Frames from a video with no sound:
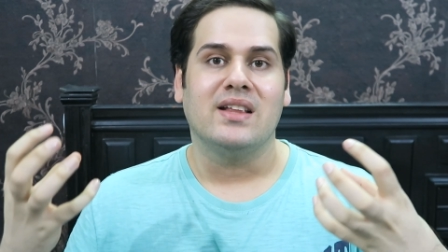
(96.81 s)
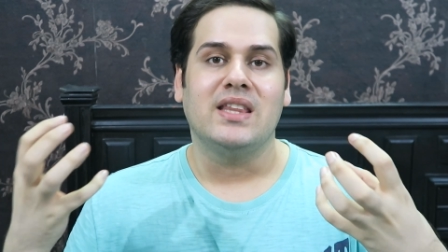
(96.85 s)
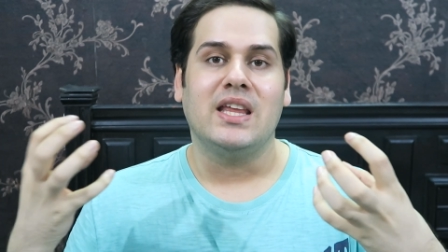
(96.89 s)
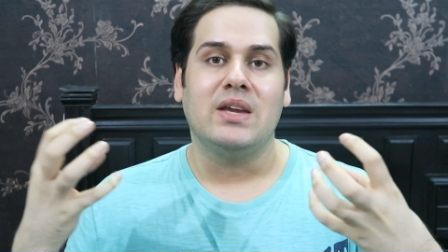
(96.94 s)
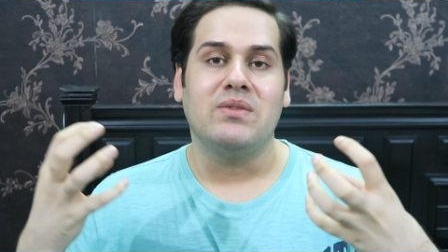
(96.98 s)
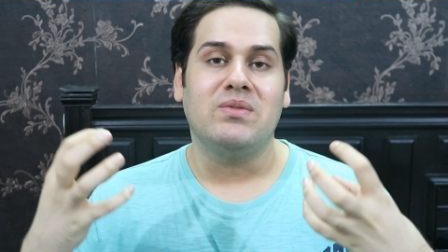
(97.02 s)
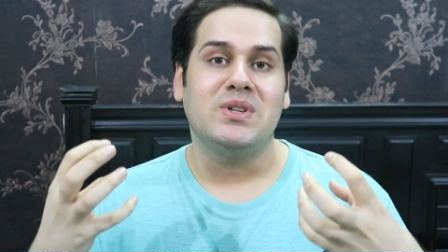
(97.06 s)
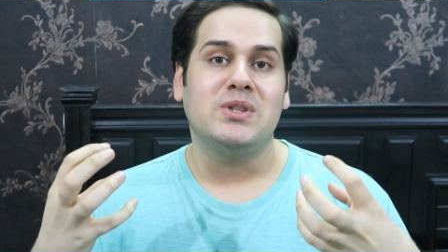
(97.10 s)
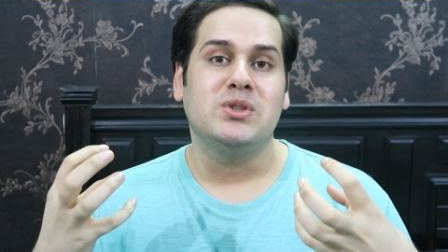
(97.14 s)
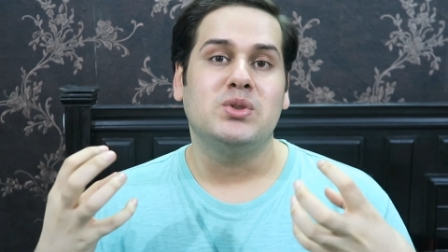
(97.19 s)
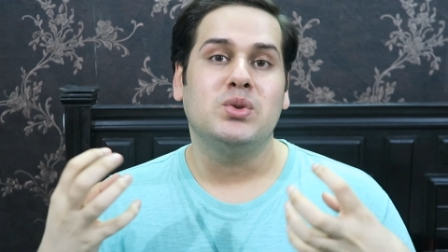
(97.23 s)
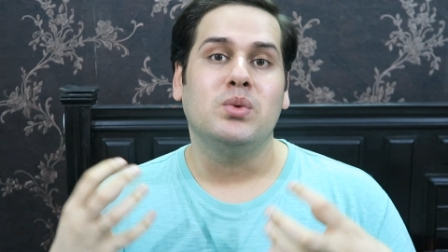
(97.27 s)

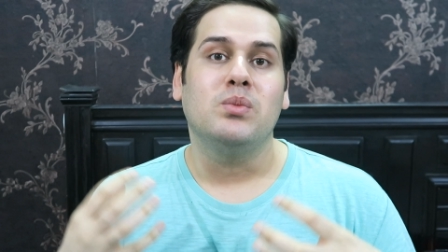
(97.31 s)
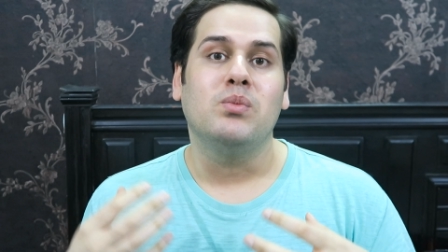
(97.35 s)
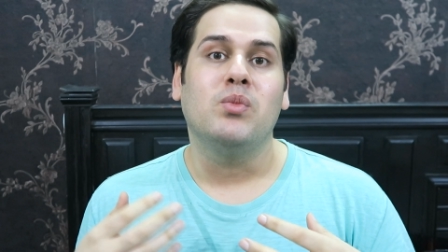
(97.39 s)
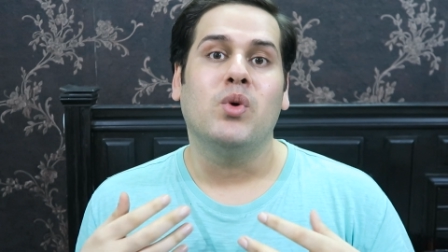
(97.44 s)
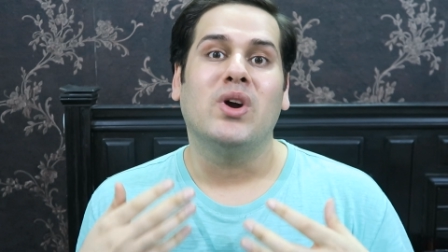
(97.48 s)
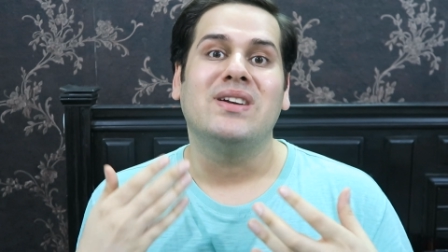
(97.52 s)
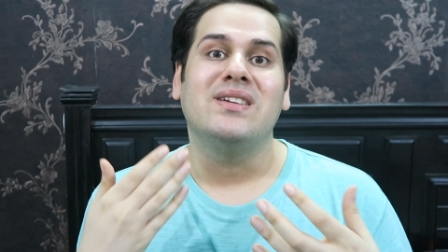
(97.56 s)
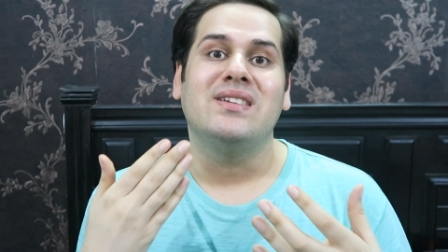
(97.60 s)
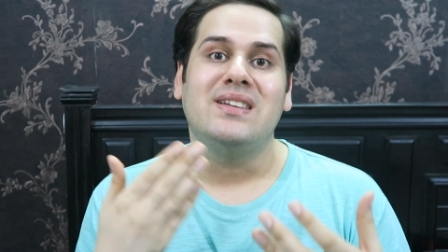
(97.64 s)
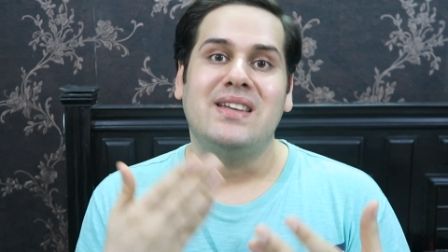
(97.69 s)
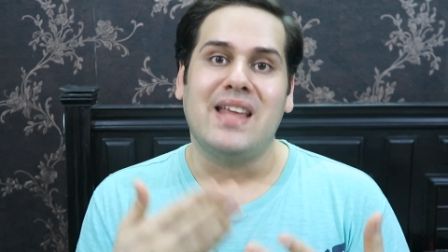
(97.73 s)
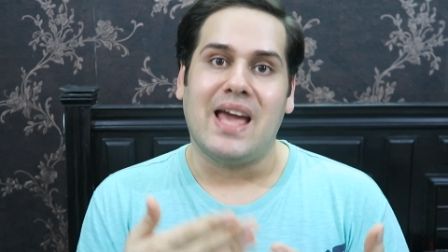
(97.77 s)
they will do
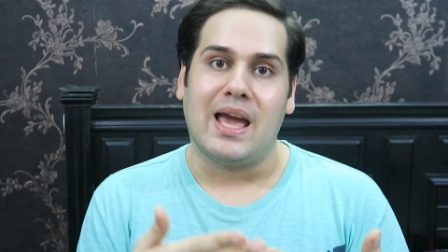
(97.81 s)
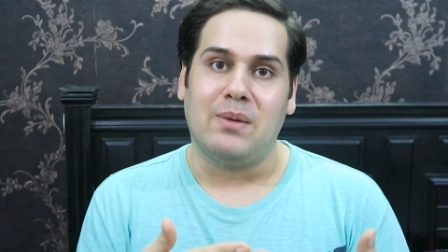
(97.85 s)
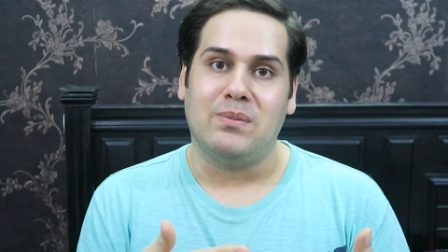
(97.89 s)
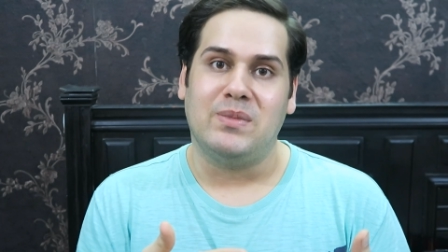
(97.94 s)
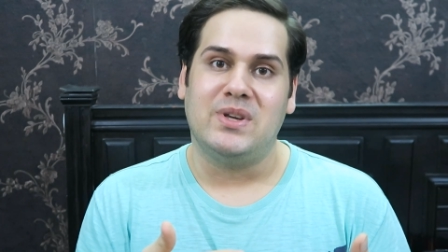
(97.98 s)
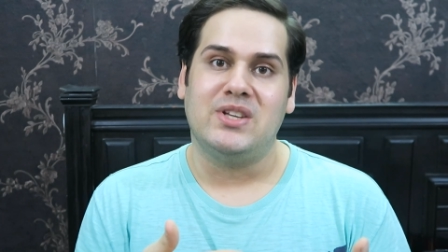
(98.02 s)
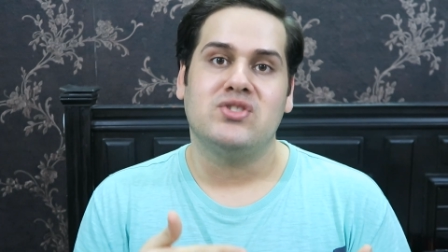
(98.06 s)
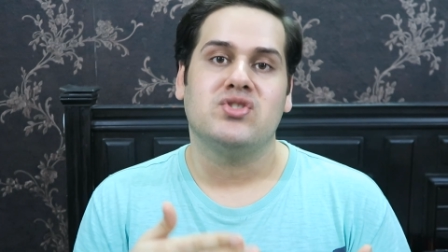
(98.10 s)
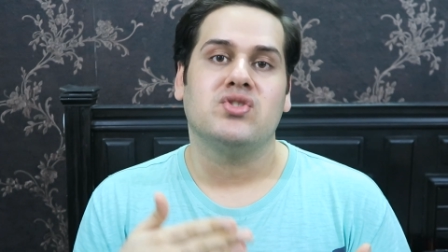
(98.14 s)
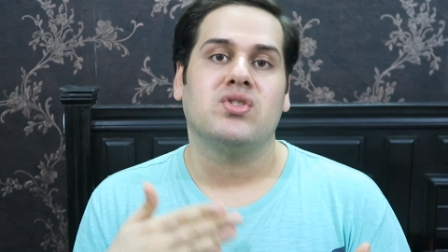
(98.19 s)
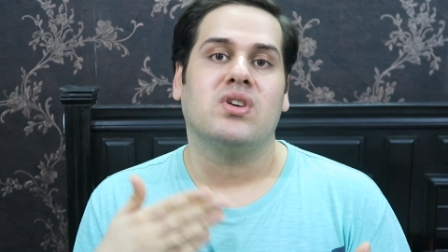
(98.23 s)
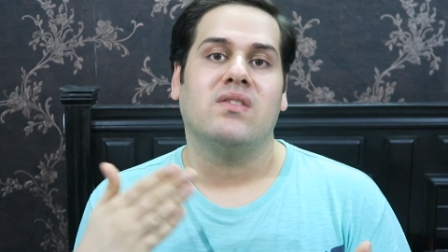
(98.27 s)
more
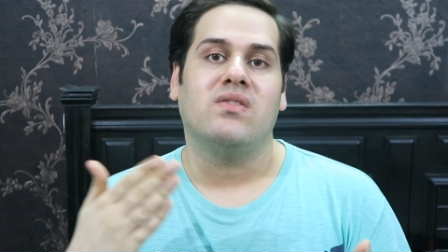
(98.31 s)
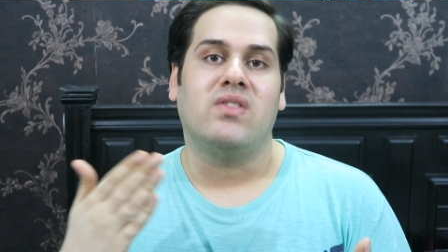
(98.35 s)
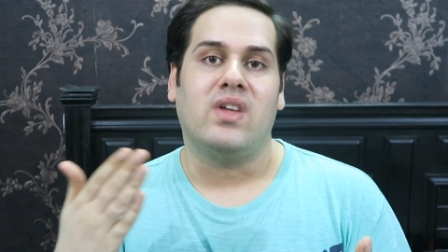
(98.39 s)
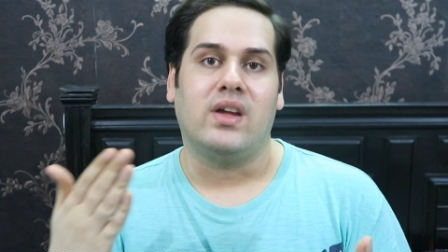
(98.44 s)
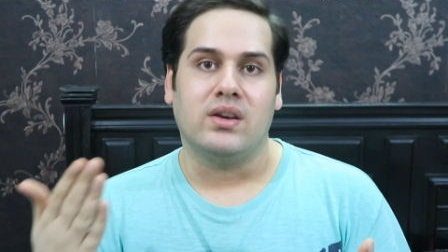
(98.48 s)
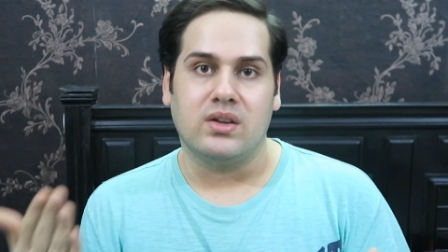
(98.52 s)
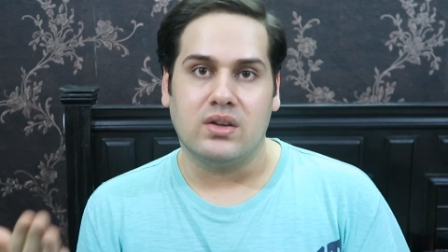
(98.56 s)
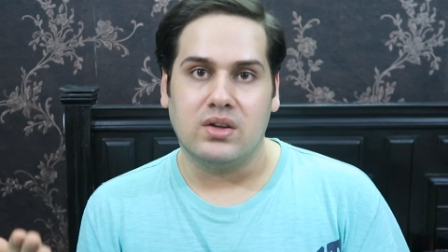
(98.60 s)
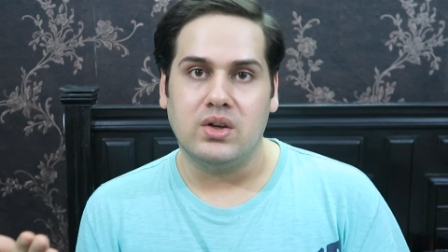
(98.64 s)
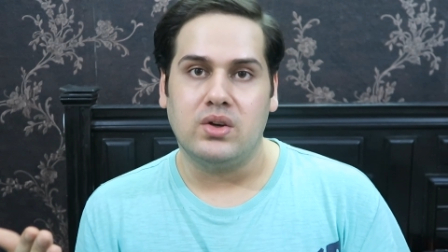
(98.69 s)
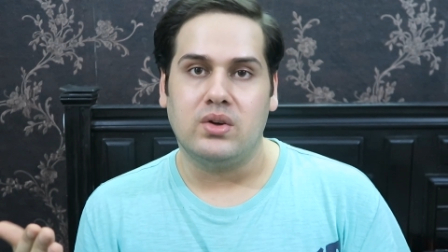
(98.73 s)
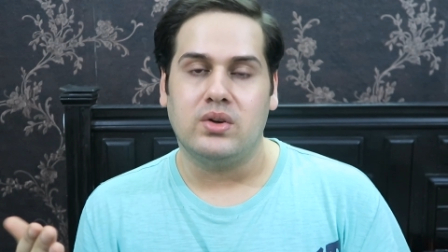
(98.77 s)
damage
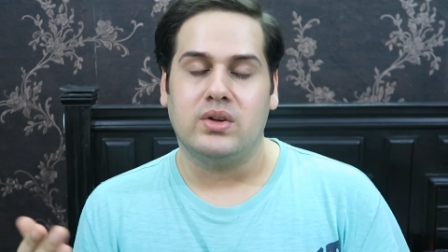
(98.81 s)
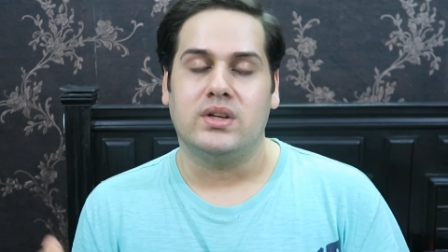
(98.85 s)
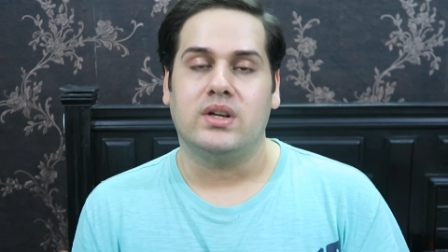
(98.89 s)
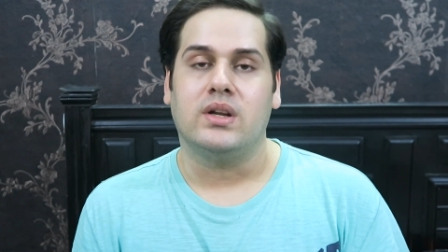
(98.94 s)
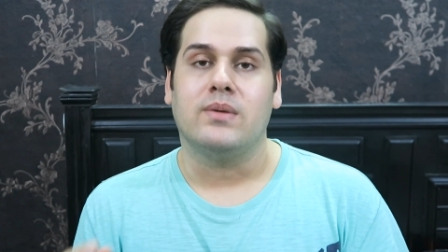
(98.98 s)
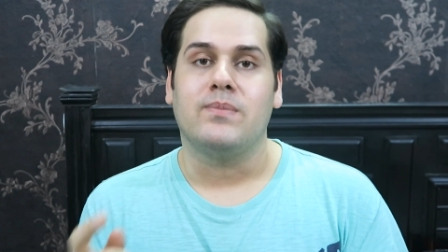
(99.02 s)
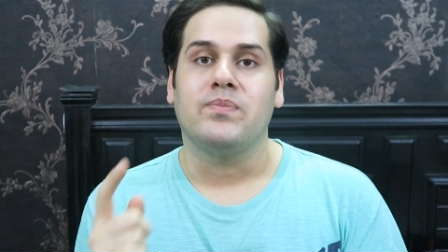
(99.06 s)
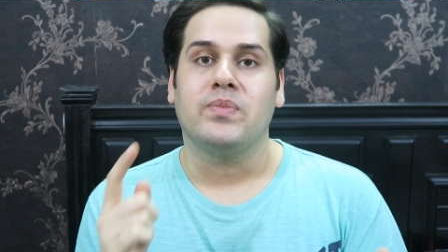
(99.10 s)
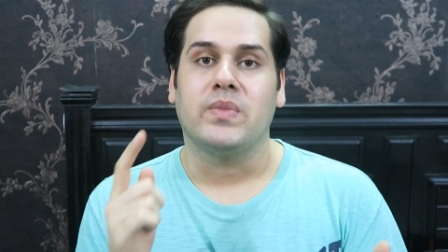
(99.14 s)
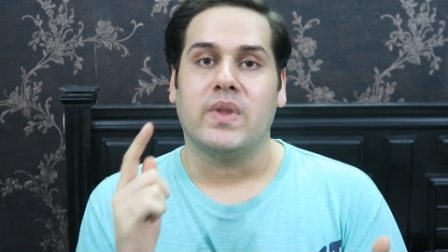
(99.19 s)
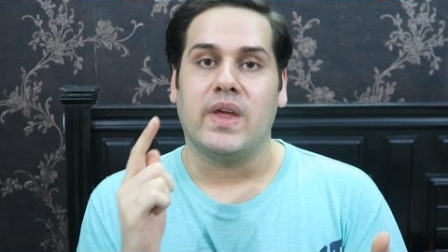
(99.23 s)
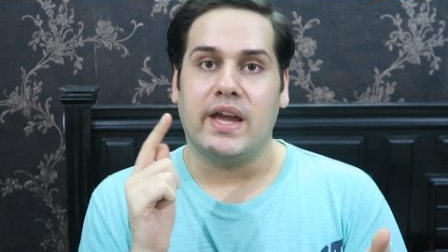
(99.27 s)
than
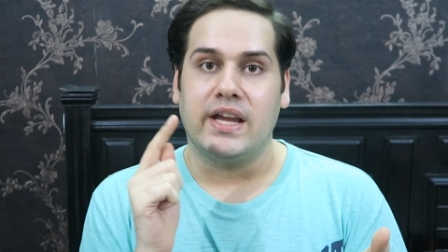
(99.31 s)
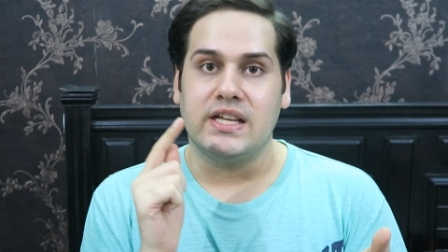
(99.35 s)
good.